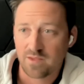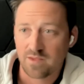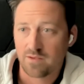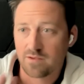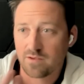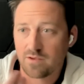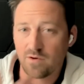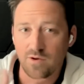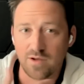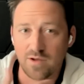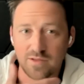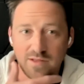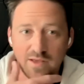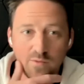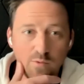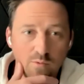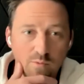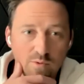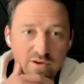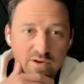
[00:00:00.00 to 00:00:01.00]
going like,
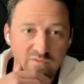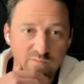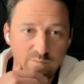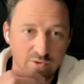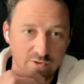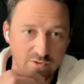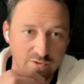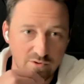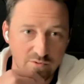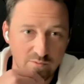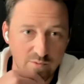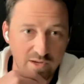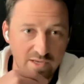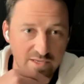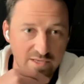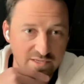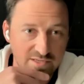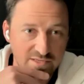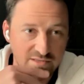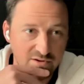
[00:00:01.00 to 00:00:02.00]
well, what if Bildr
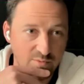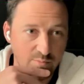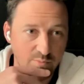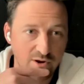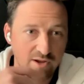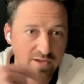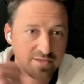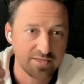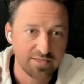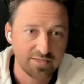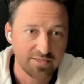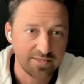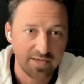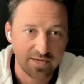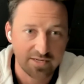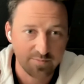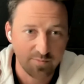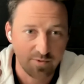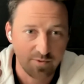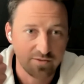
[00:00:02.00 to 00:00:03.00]
raises their prices
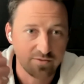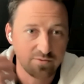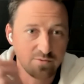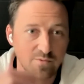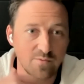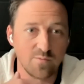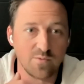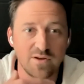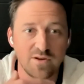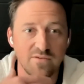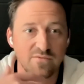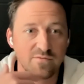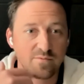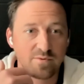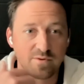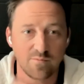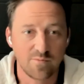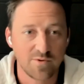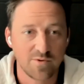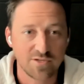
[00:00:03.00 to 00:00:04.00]
next month? Or
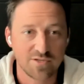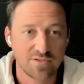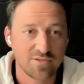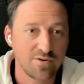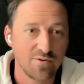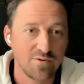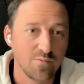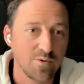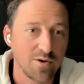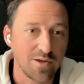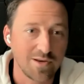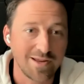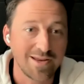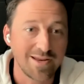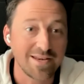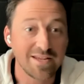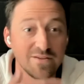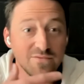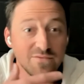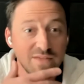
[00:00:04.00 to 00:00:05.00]
we just don't want
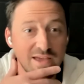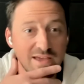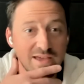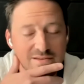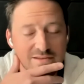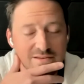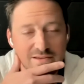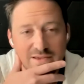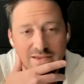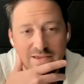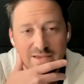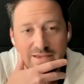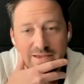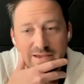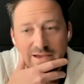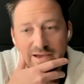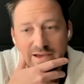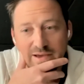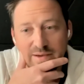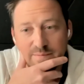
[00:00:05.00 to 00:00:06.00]
any of that.
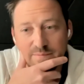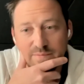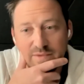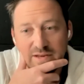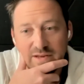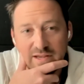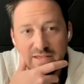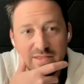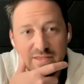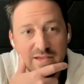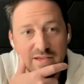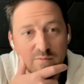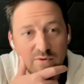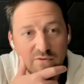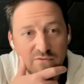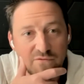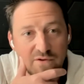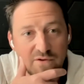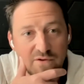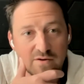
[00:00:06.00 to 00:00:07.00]
And I think we
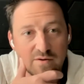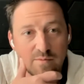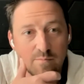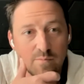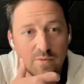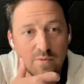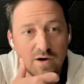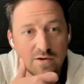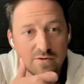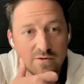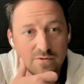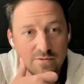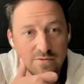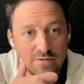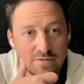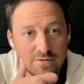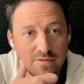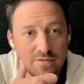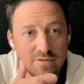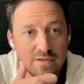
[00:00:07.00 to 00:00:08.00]
found a
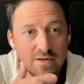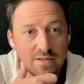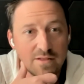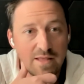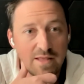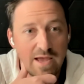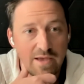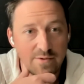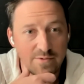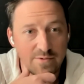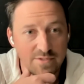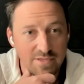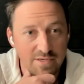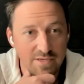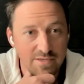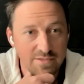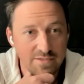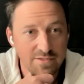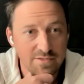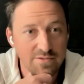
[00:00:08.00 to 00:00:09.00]
model that allows
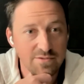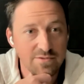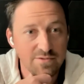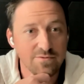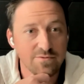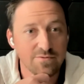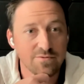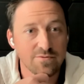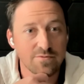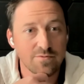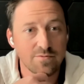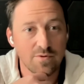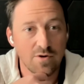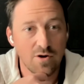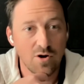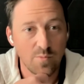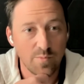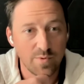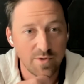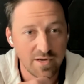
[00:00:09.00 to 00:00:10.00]
us to
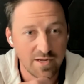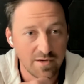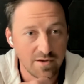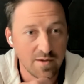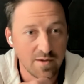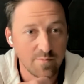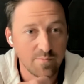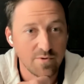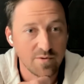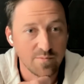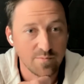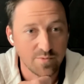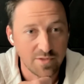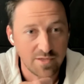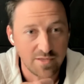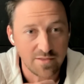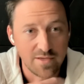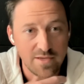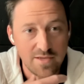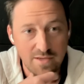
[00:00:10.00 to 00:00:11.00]
open it up
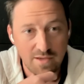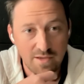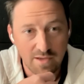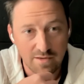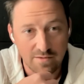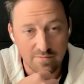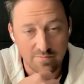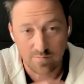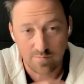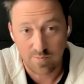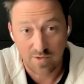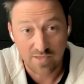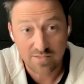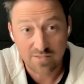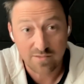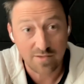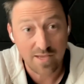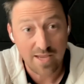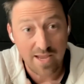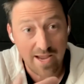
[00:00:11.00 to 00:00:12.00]
completely and
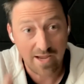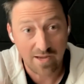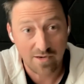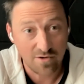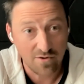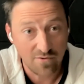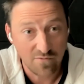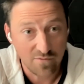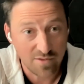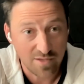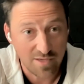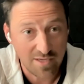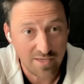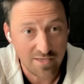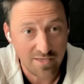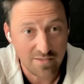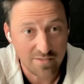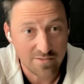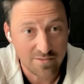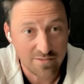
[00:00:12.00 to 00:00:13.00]
basically hand over the
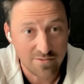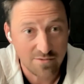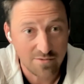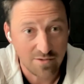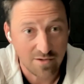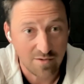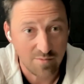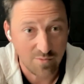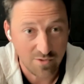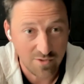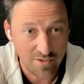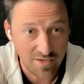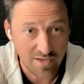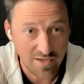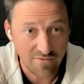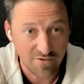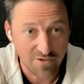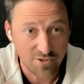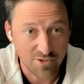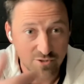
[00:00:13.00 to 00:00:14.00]
keys to the community
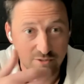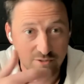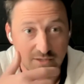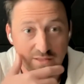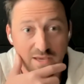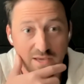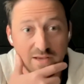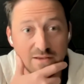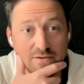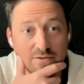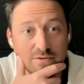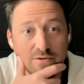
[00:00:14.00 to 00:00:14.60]
eventually, like